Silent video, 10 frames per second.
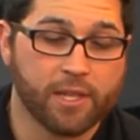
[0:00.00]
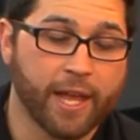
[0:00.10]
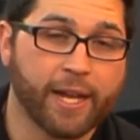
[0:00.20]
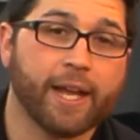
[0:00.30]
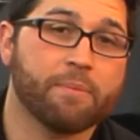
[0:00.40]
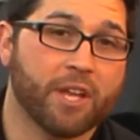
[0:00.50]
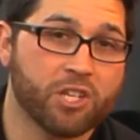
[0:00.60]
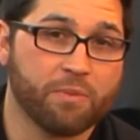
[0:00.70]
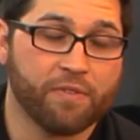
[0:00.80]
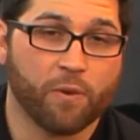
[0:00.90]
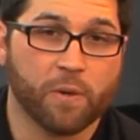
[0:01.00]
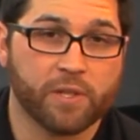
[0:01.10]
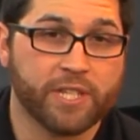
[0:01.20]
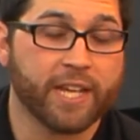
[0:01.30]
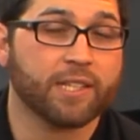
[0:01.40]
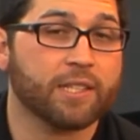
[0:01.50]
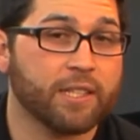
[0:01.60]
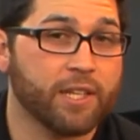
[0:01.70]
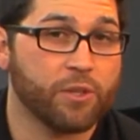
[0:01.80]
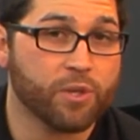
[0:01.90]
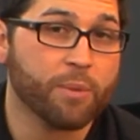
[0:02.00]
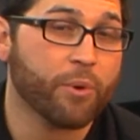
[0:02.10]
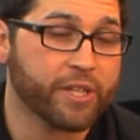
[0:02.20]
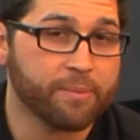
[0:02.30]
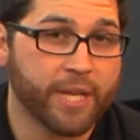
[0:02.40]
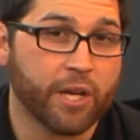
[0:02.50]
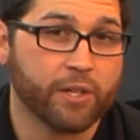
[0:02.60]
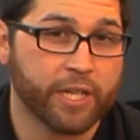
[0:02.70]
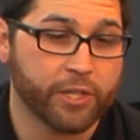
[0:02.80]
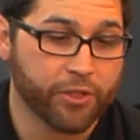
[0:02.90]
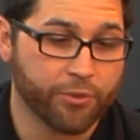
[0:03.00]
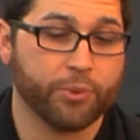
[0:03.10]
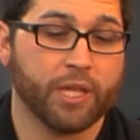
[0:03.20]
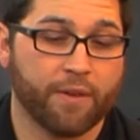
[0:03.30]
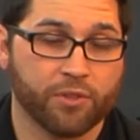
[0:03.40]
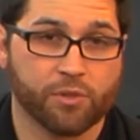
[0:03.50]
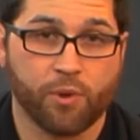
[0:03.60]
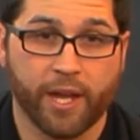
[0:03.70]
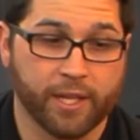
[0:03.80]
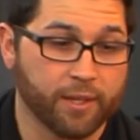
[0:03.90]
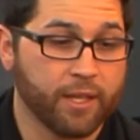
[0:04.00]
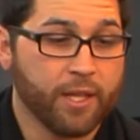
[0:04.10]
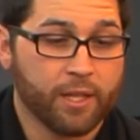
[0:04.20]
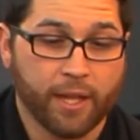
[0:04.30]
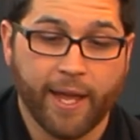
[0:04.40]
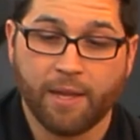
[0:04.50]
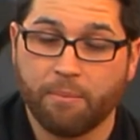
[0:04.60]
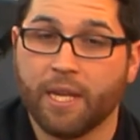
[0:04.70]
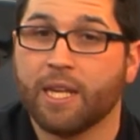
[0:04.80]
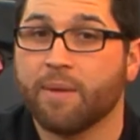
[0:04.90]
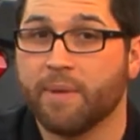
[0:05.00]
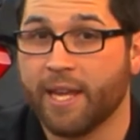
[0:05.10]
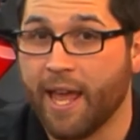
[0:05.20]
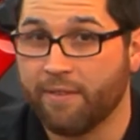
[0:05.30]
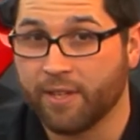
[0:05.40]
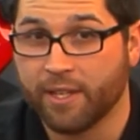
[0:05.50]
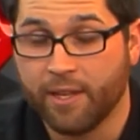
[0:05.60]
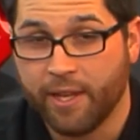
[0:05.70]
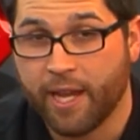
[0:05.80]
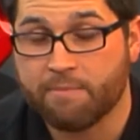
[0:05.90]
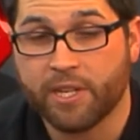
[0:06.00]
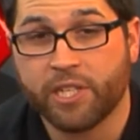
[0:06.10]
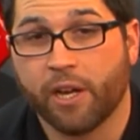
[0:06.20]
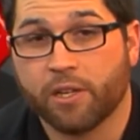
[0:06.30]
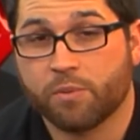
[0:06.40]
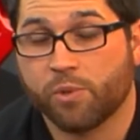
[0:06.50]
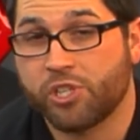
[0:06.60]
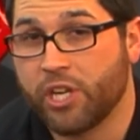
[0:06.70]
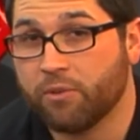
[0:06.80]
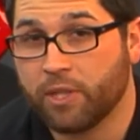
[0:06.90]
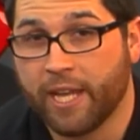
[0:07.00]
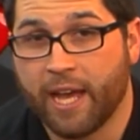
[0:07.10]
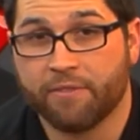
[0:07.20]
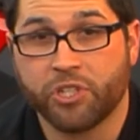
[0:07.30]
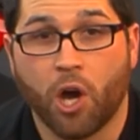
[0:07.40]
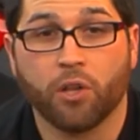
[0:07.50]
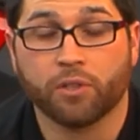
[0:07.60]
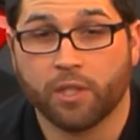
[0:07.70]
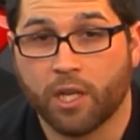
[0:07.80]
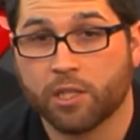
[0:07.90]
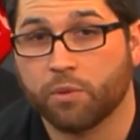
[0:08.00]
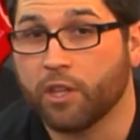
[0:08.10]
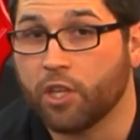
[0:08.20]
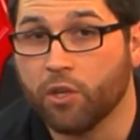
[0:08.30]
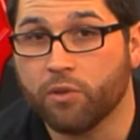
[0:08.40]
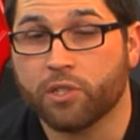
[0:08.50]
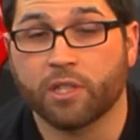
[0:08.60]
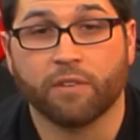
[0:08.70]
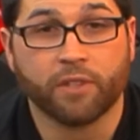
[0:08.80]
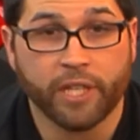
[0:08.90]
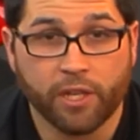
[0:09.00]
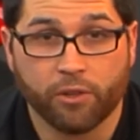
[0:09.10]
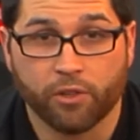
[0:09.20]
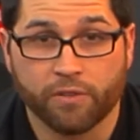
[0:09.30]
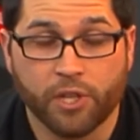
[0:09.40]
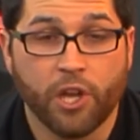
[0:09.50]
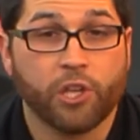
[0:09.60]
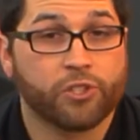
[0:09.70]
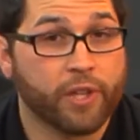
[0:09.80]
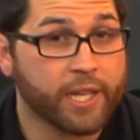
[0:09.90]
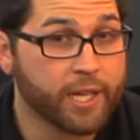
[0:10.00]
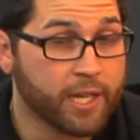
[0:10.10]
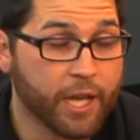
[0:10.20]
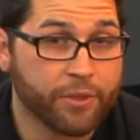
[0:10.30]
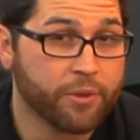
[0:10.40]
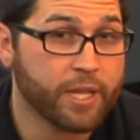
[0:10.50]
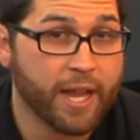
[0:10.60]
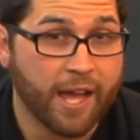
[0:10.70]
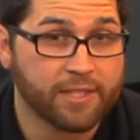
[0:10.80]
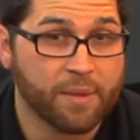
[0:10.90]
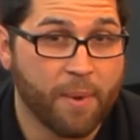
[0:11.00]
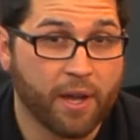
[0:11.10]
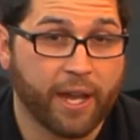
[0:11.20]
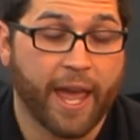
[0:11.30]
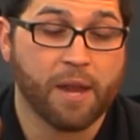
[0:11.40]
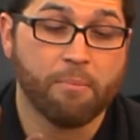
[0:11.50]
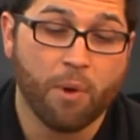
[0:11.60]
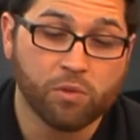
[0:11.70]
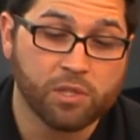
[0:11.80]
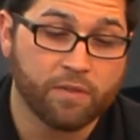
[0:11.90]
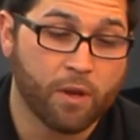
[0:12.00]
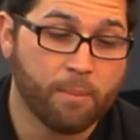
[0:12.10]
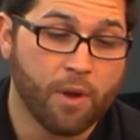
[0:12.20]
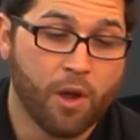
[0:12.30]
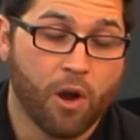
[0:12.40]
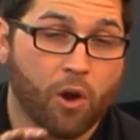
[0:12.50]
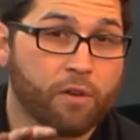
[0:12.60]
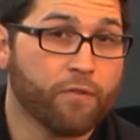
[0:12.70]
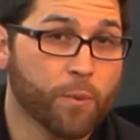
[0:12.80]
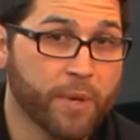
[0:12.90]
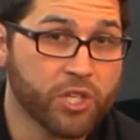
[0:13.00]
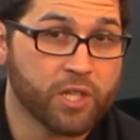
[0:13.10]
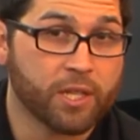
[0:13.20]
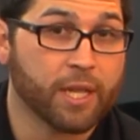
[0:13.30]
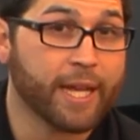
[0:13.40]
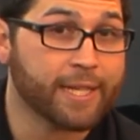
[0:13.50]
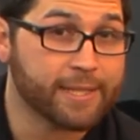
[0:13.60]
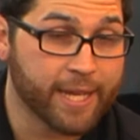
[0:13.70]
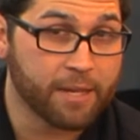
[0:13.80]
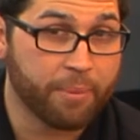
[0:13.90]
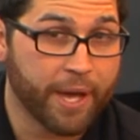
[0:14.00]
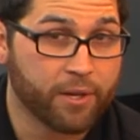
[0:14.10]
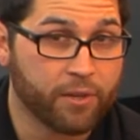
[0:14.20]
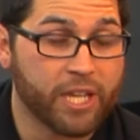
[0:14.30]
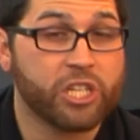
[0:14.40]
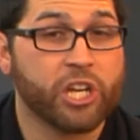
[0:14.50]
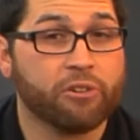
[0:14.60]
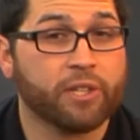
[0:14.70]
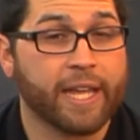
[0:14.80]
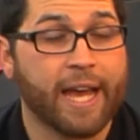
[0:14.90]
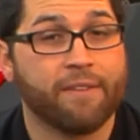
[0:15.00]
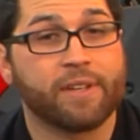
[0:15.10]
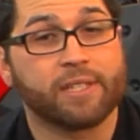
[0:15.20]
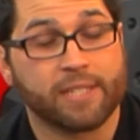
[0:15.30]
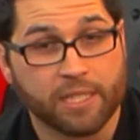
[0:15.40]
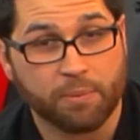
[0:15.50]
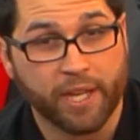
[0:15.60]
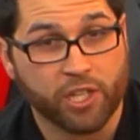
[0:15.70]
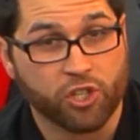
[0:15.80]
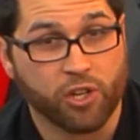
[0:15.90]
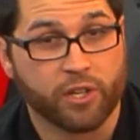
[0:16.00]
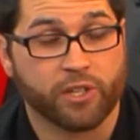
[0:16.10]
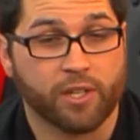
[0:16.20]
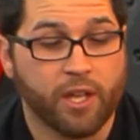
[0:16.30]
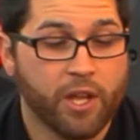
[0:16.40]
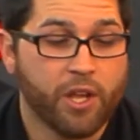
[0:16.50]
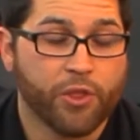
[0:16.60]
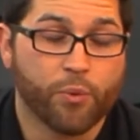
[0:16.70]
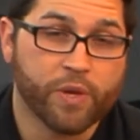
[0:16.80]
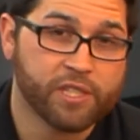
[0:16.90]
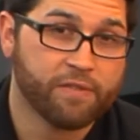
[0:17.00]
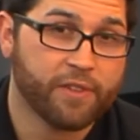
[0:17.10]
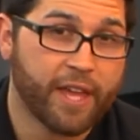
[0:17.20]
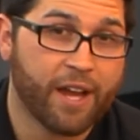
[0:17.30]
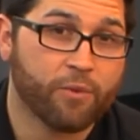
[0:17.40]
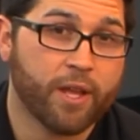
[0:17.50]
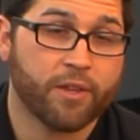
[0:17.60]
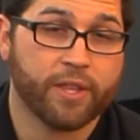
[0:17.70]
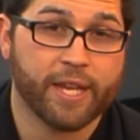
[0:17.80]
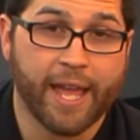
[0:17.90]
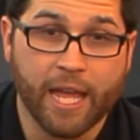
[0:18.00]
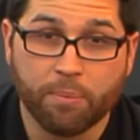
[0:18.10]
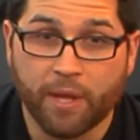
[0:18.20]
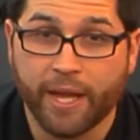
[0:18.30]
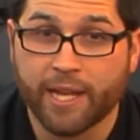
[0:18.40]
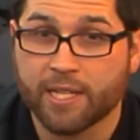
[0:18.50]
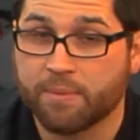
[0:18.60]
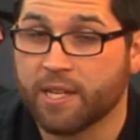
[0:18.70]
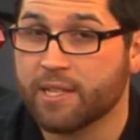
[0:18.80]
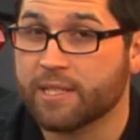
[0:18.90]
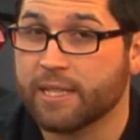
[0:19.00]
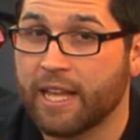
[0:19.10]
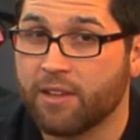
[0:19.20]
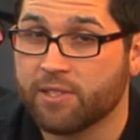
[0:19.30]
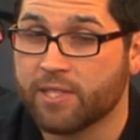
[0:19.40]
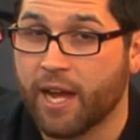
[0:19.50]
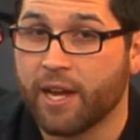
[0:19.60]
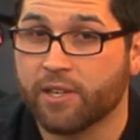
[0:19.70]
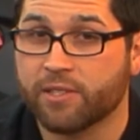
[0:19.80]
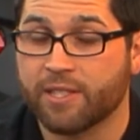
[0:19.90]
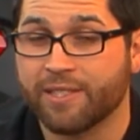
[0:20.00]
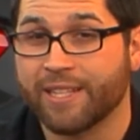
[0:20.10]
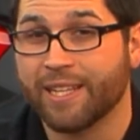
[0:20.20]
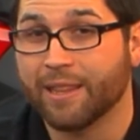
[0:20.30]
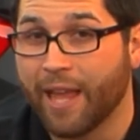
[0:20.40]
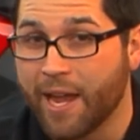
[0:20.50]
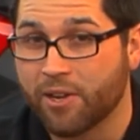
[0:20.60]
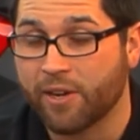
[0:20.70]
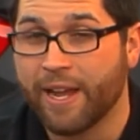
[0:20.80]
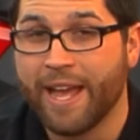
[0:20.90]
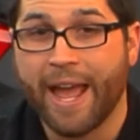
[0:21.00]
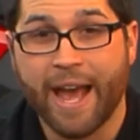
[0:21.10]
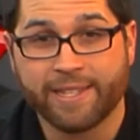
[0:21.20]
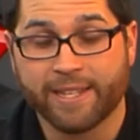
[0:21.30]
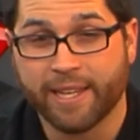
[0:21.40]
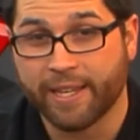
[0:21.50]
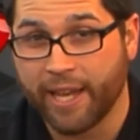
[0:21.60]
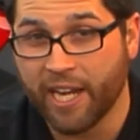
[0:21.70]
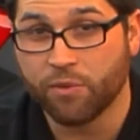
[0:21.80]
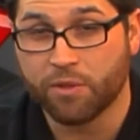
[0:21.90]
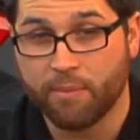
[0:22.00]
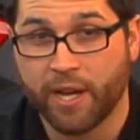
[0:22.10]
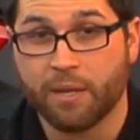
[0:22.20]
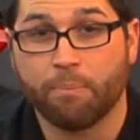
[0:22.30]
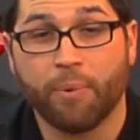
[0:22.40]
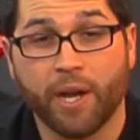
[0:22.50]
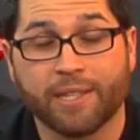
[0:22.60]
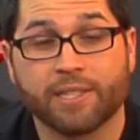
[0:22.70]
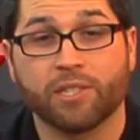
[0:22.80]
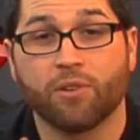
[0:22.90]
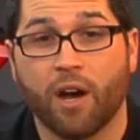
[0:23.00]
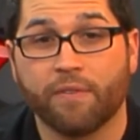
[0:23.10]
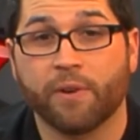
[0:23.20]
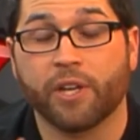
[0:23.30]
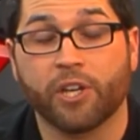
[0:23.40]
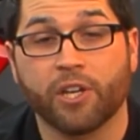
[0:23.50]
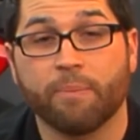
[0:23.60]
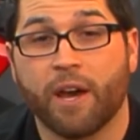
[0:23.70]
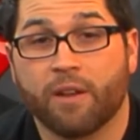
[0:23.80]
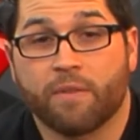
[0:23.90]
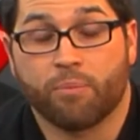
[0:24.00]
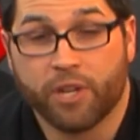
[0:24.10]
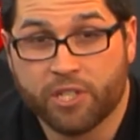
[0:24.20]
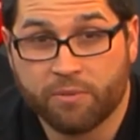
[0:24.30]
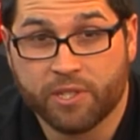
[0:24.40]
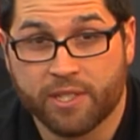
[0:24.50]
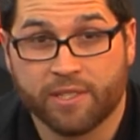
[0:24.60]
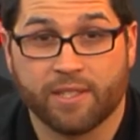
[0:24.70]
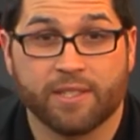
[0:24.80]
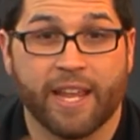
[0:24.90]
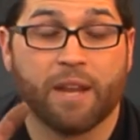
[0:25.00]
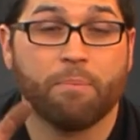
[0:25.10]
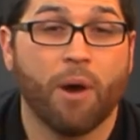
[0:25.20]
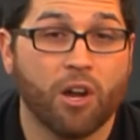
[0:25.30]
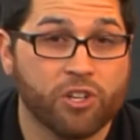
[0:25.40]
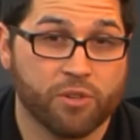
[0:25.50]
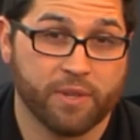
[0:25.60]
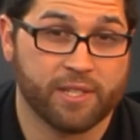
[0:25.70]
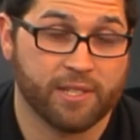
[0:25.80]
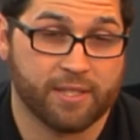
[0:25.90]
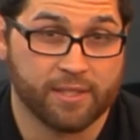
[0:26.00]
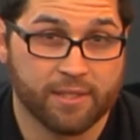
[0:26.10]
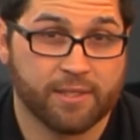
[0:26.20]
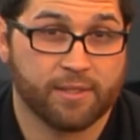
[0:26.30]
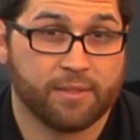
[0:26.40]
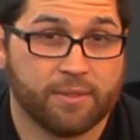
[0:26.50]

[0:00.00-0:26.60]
like I had mentioned before, technically you can break them down into 3 levels of riding: light, medium, and heavy. And mud tires will generally have taller lugs with huge self-cleaning grooves so they can cut through the nasty muck, and most of them are in formation like a sand paddle and generally have a 6-ply construction. The reason for that rather than an 8-ply is because it allows the tires to stay lighter as they get caked with mud, but still offer a good amount of abrasion resistance and puncture resistance.